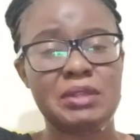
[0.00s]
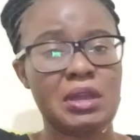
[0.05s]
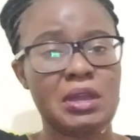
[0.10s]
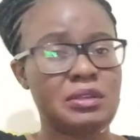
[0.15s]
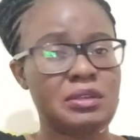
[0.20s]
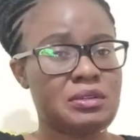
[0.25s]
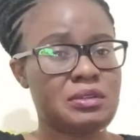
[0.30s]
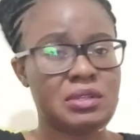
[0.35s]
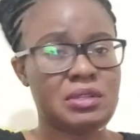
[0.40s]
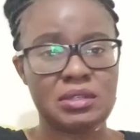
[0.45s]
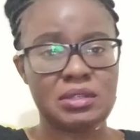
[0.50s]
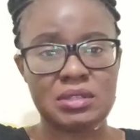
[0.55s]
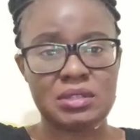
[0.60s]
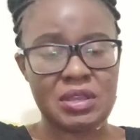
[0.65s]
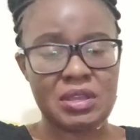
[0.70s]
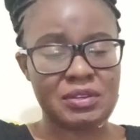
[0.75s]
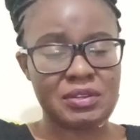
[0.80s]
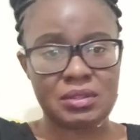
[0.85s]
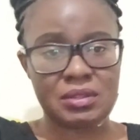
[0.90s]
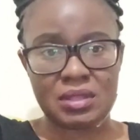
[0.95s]
I
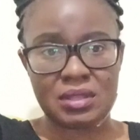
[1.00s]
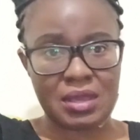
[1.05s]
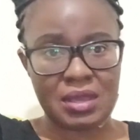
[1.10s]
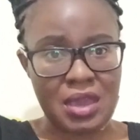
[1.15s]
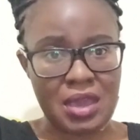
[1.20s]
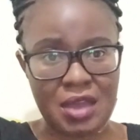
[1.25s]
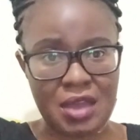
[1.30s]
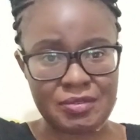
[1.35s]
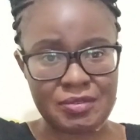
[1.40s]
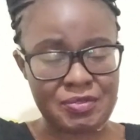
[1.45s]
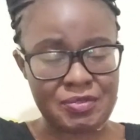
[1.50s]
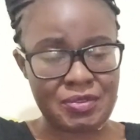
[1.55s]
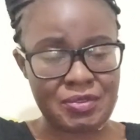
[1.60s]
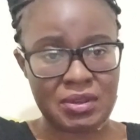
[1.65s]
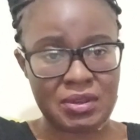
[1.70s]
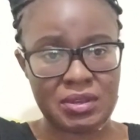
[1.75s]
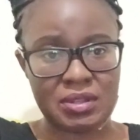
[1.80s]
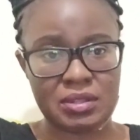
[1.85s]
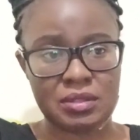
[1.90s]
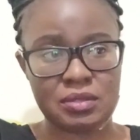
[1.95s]
don't think I have a
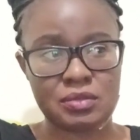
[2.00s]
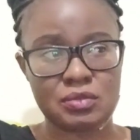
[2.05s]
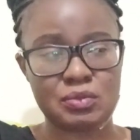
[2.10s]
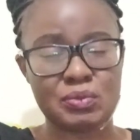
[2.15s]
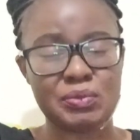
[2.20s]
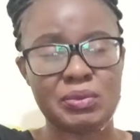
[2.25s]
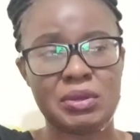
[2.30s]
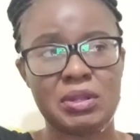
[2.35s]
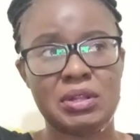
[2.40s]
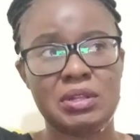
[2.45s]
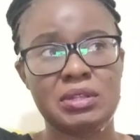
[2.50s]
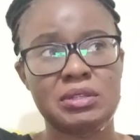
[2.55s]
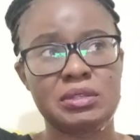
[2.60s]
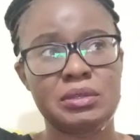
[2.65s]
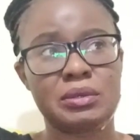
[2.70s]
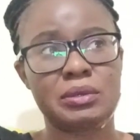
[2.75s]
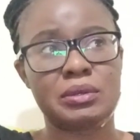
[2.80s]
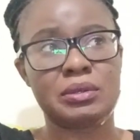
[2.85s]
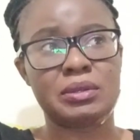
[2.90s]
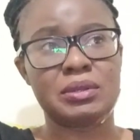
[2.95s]
friend in this world,
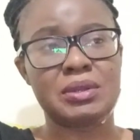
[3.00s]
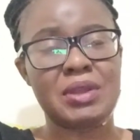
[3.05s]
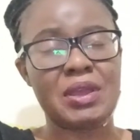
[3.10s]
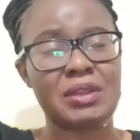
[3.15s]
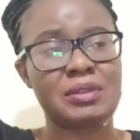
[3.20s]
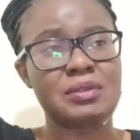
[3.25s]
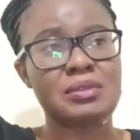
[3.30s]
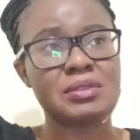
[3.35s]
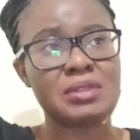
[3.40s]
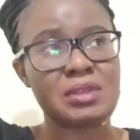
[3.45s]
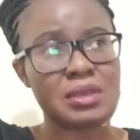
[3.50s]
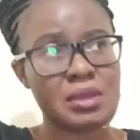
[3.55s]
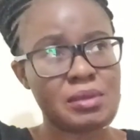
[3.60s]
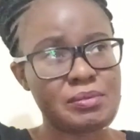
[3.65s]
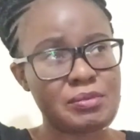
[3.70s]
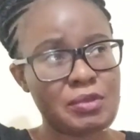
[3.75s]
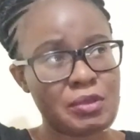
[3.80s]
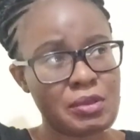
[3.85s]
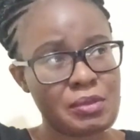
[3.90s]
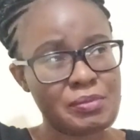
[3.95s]
or I don't think
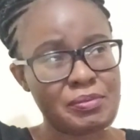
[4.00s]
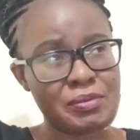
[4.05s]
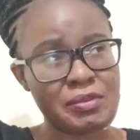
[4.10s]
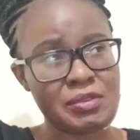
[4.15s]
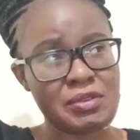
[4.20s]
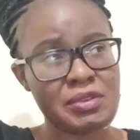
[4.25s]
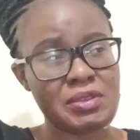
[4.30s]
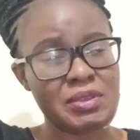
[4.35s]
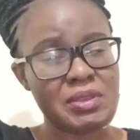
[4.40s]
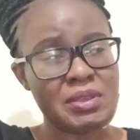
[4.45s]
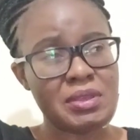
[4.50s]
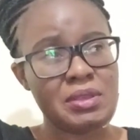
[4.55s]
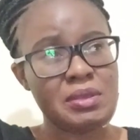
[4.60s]
I'm gonna be